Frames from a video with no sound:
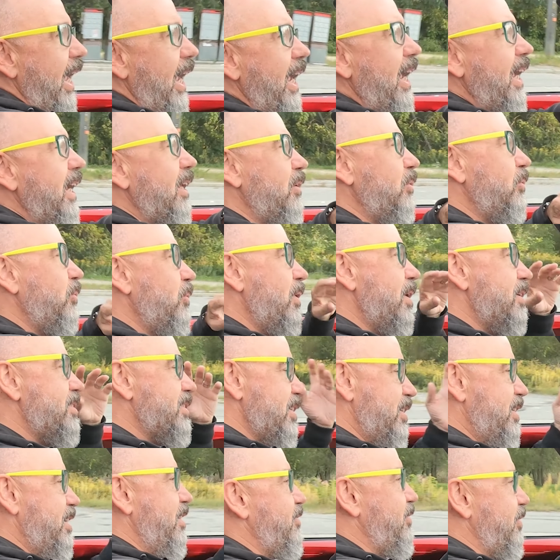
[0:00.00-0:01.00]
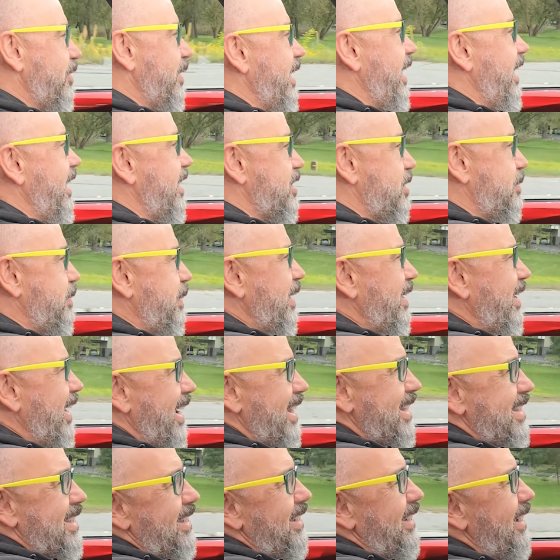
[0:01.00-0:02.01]
it was a different
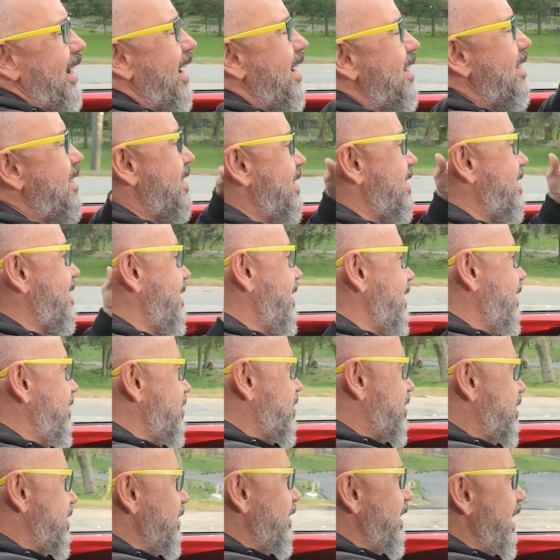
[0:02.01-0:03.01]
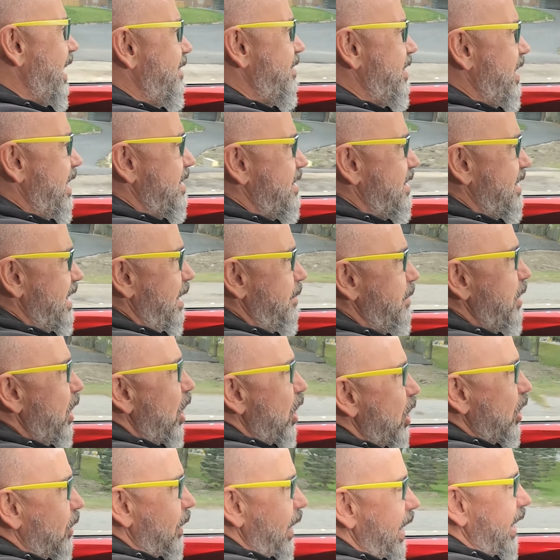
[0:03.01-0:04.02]
experience. Yes, you still have that same
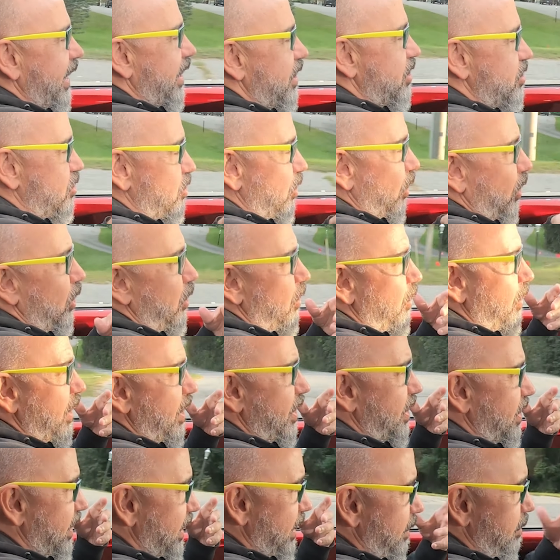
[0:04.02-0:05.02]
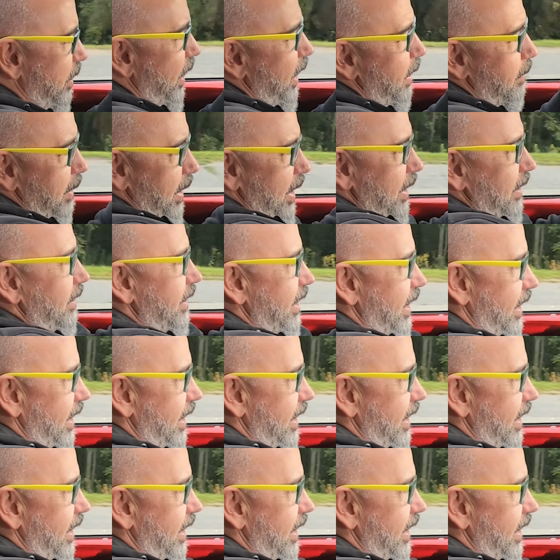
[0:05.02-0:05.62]
great control with the brake pedal